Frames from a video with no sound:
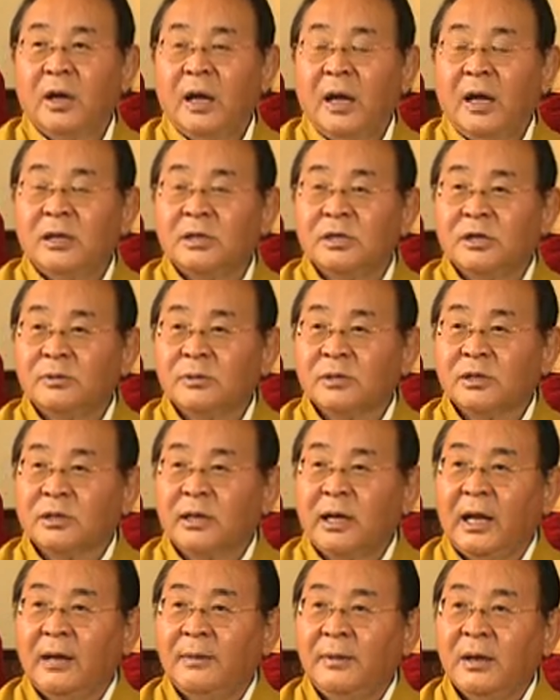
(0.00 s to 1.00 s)
And she was
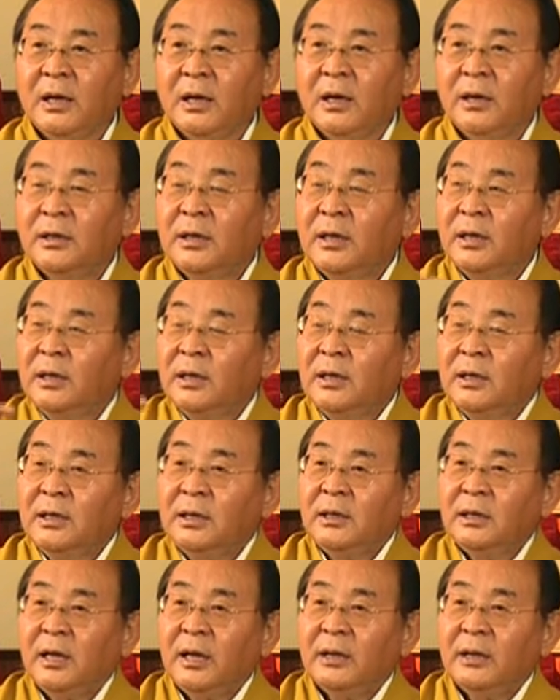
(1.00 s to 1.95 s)
climbing a hill,